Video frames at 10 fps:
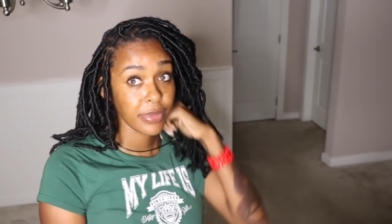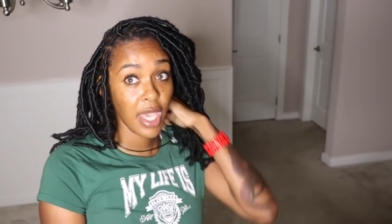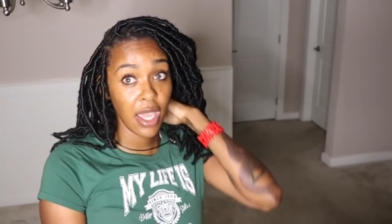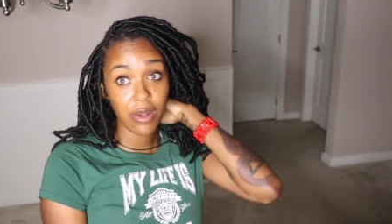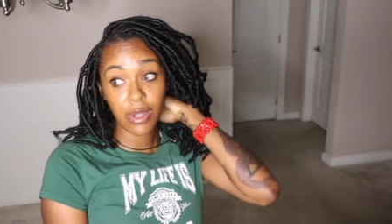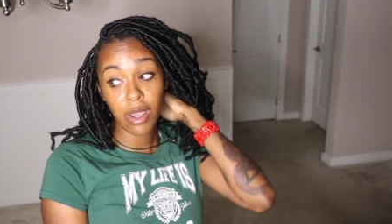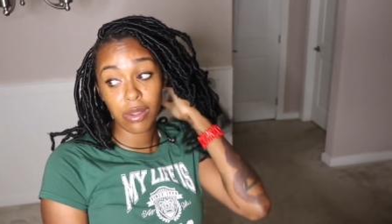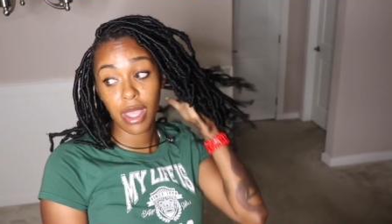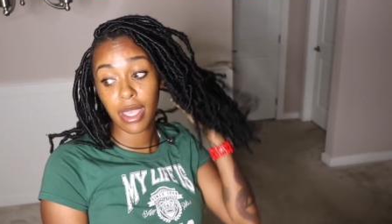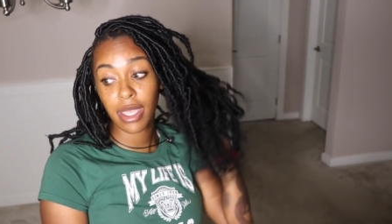I don't know,
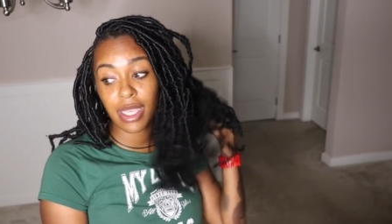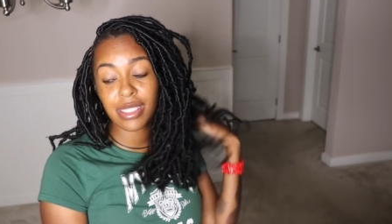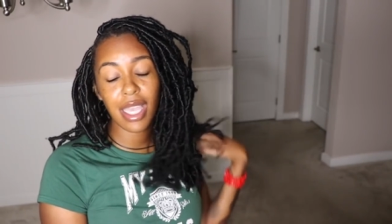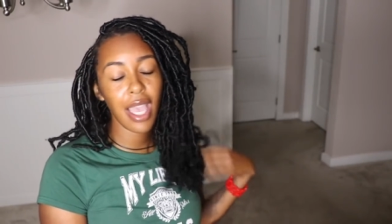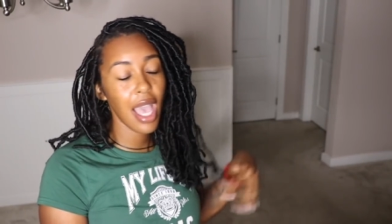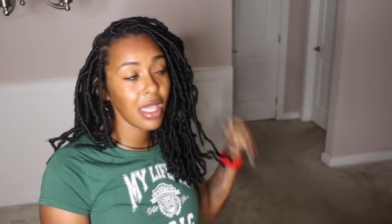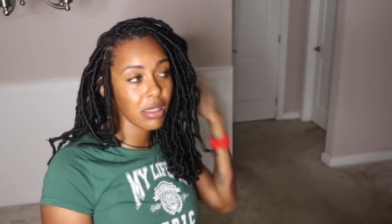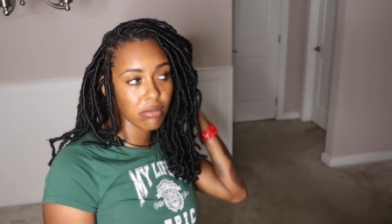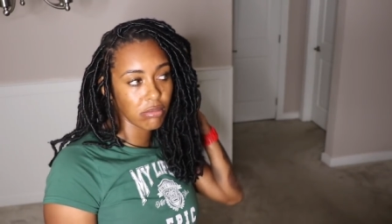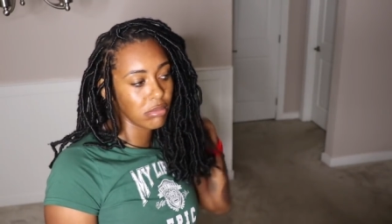like, it's like,
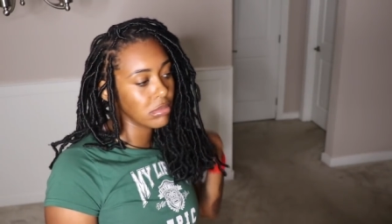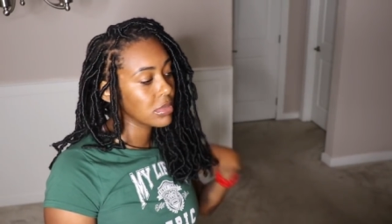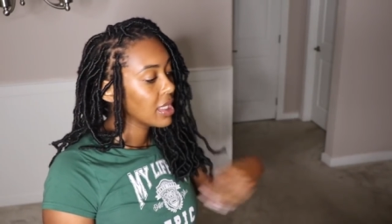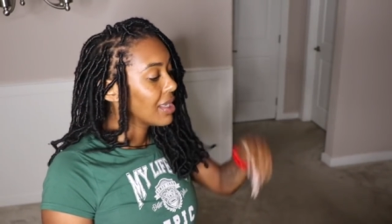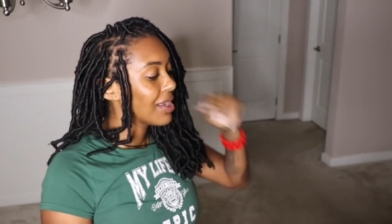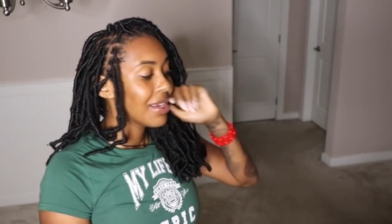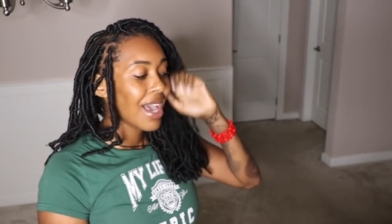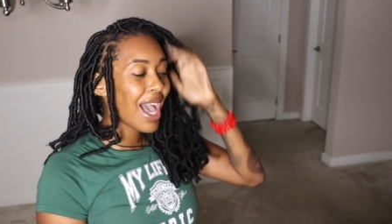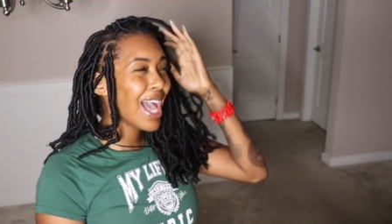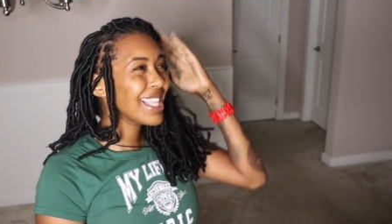I
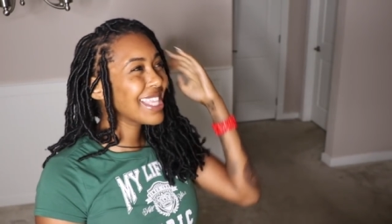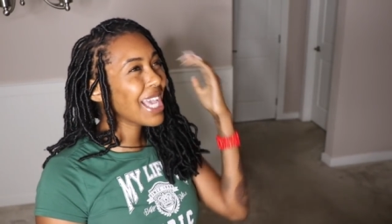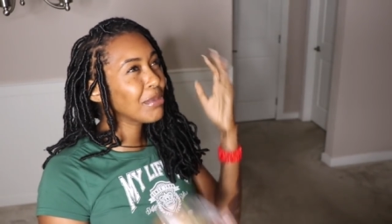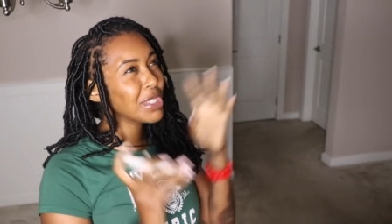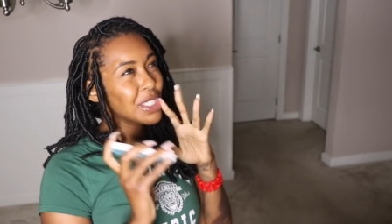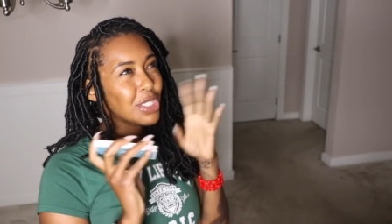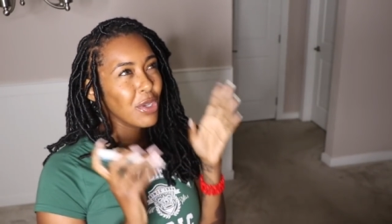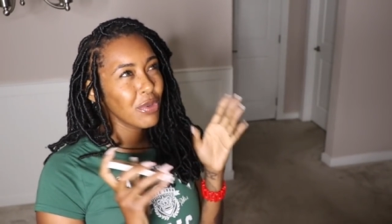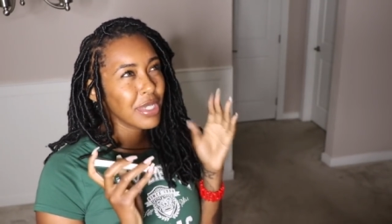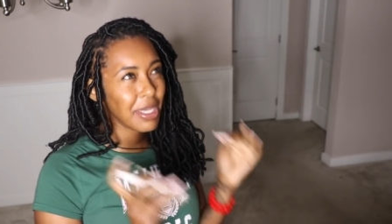think I'm just
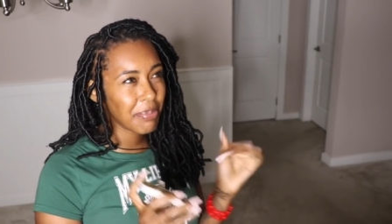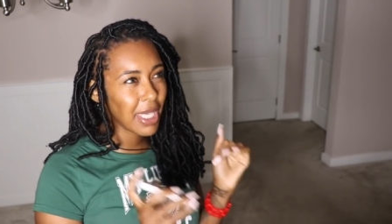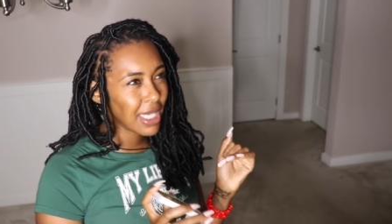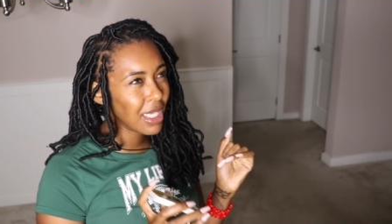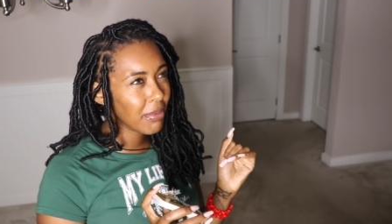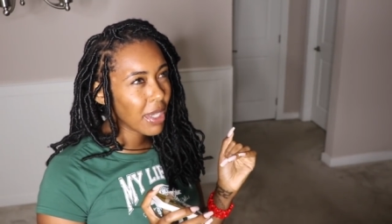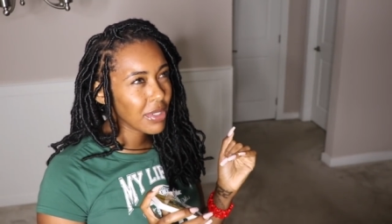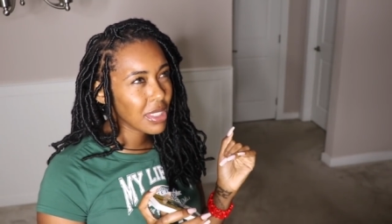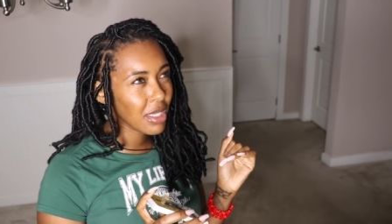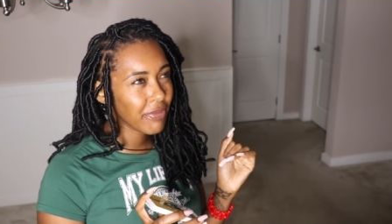so nitpicky about
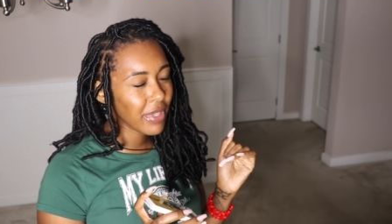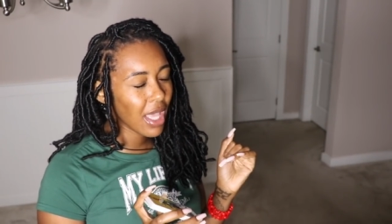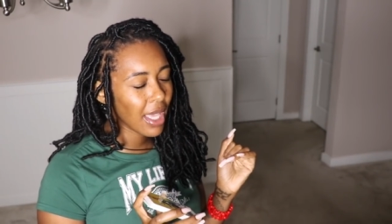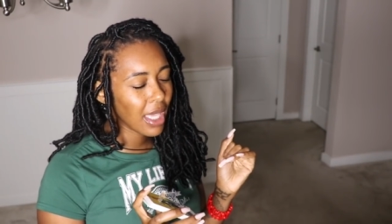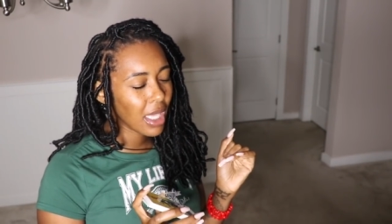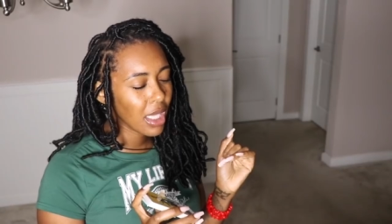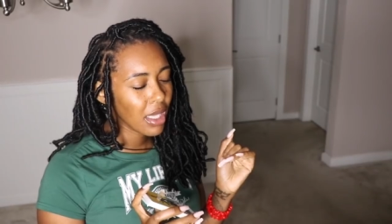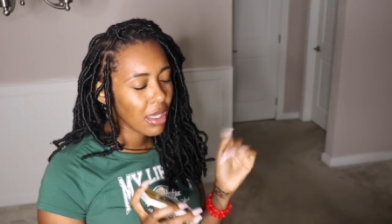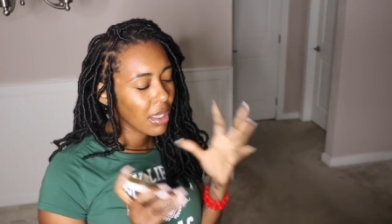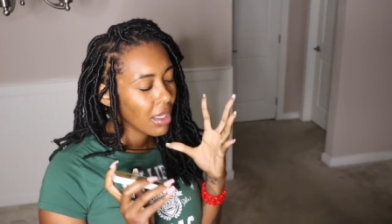stuff,
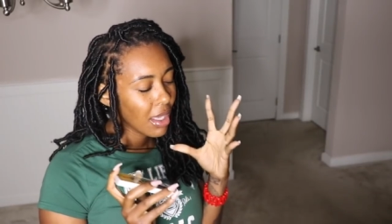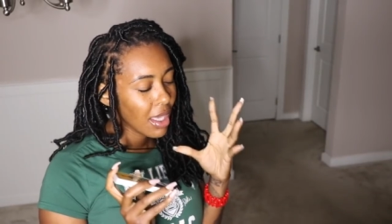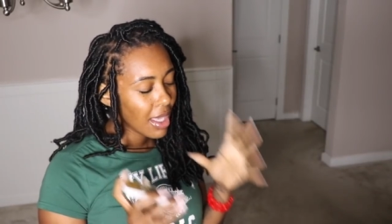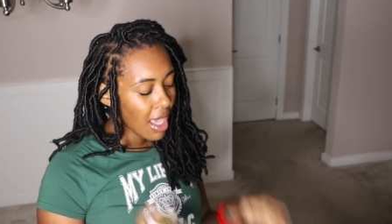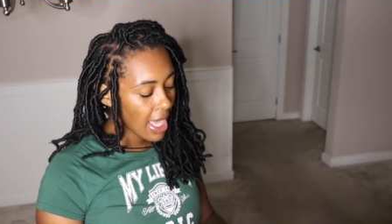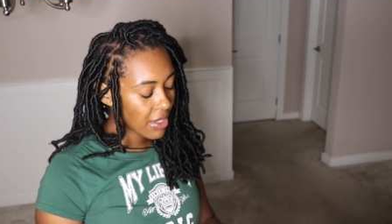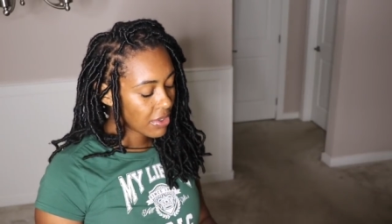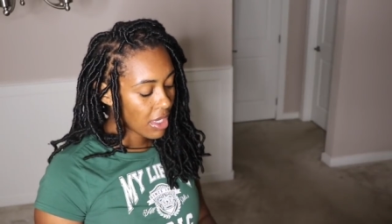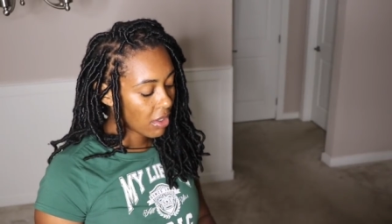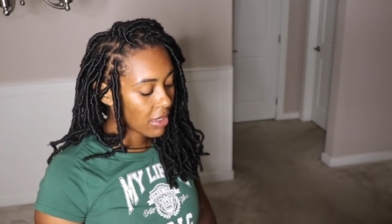like, I
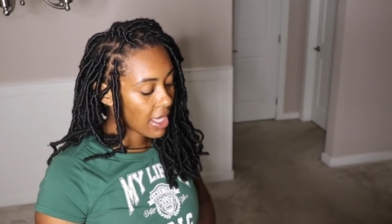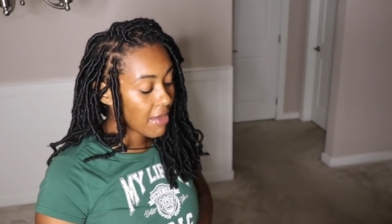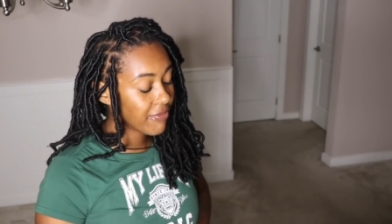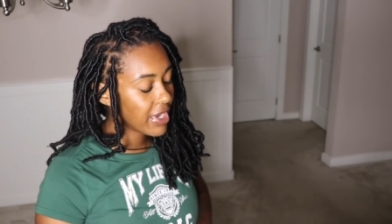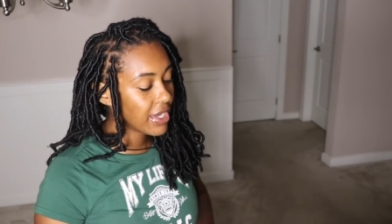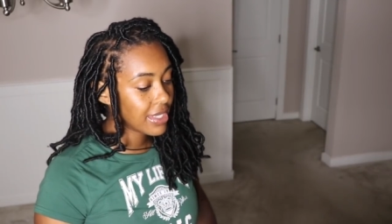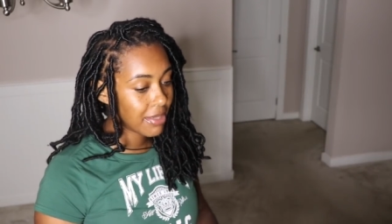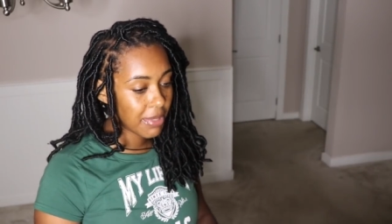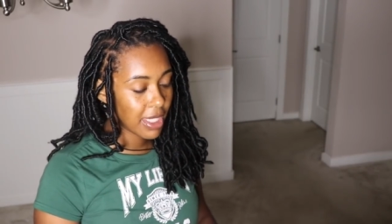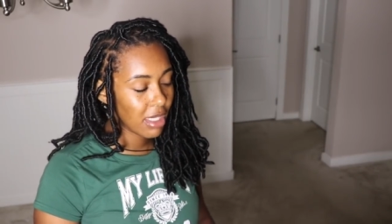don't know, like, I'm very
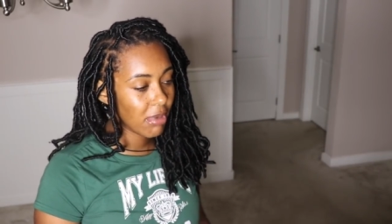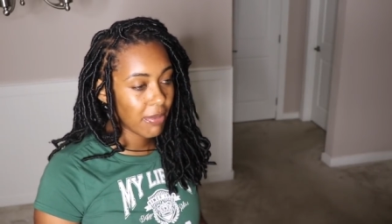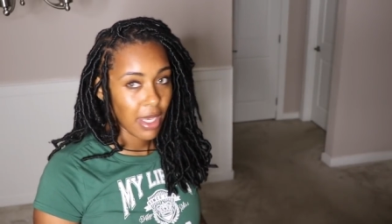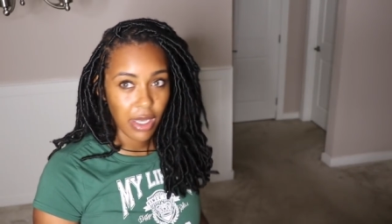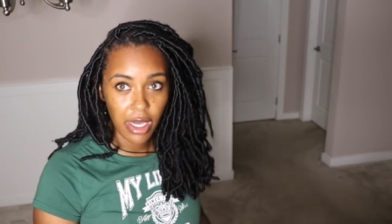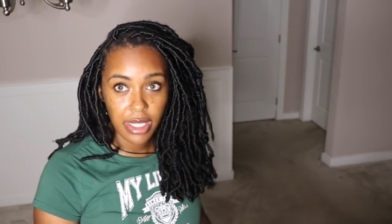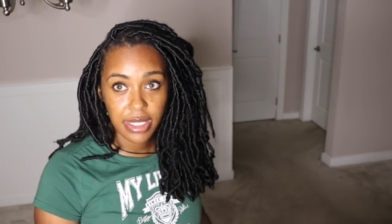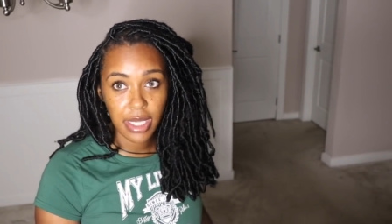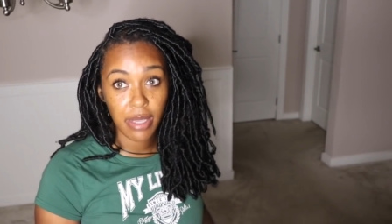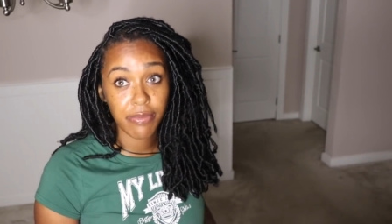nitpicky about my
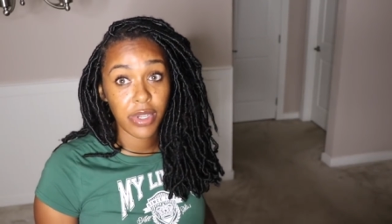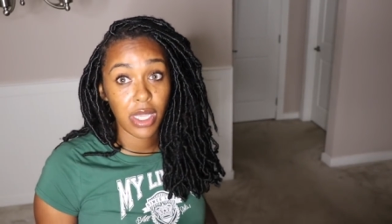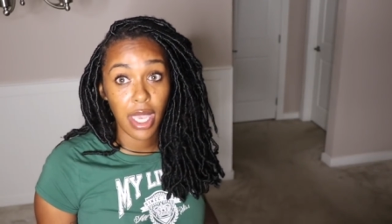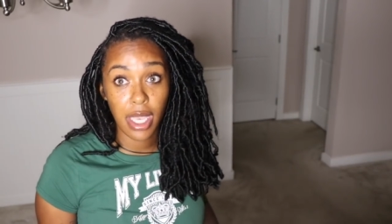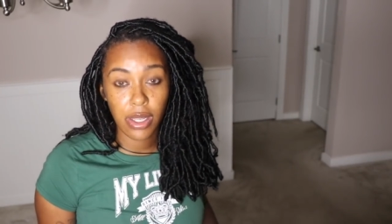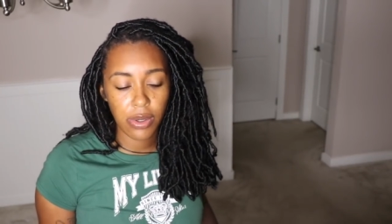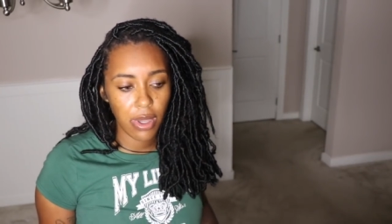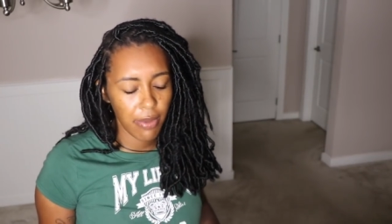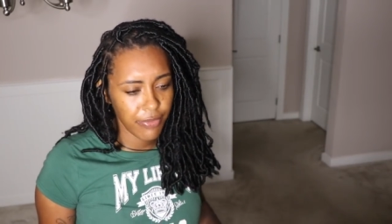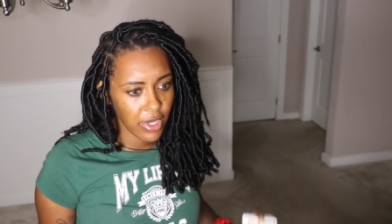content, I'm very anal,
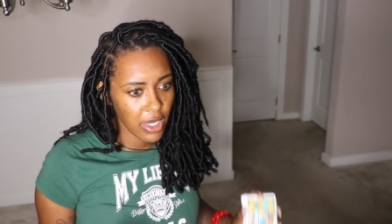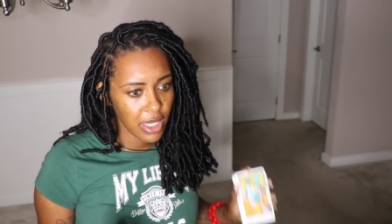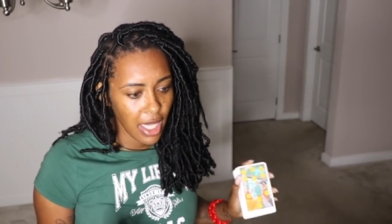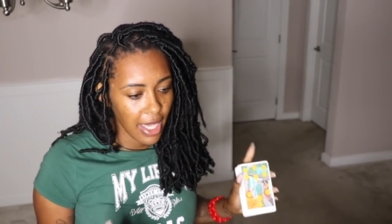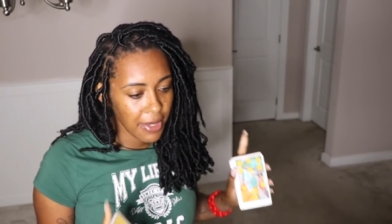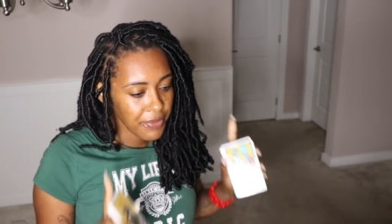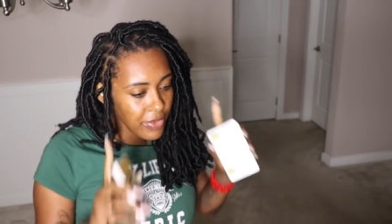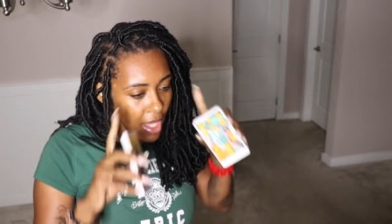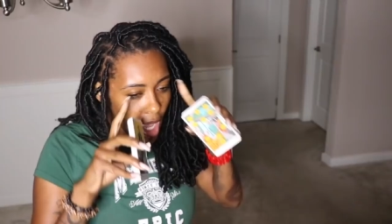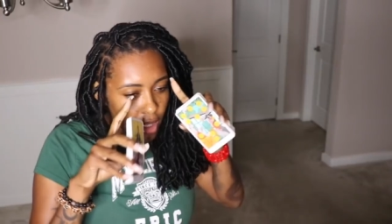I'm very, like,
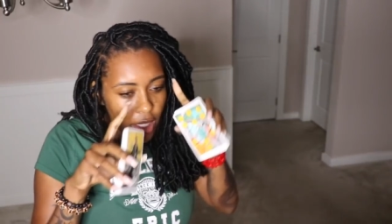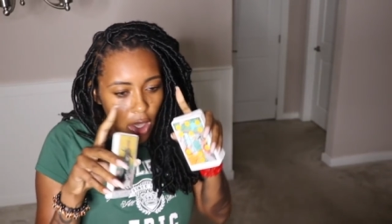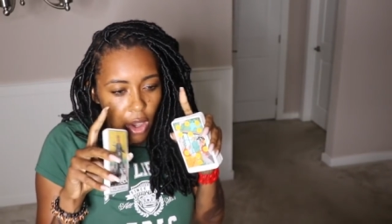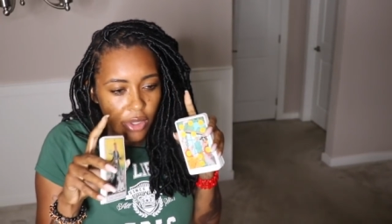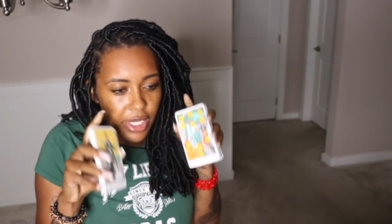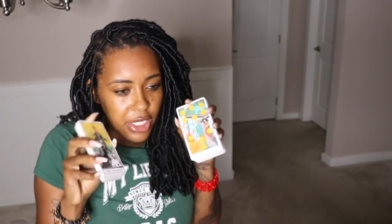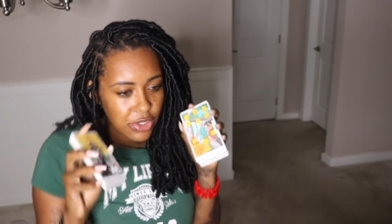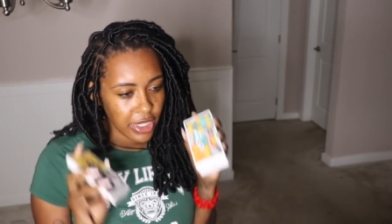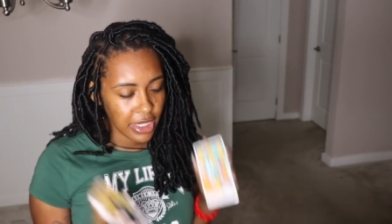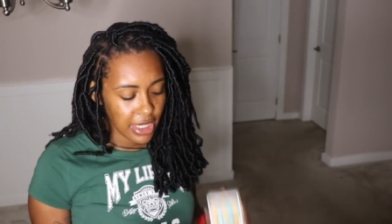I look at all the
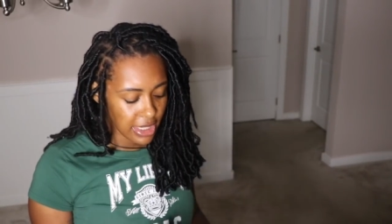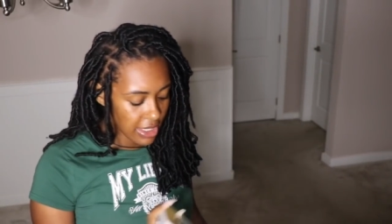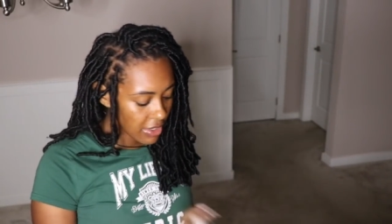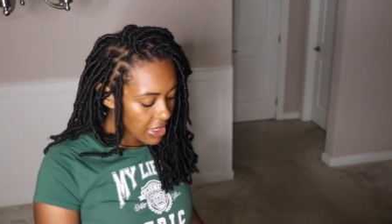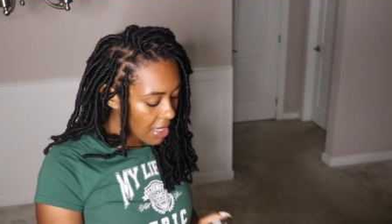intricate details.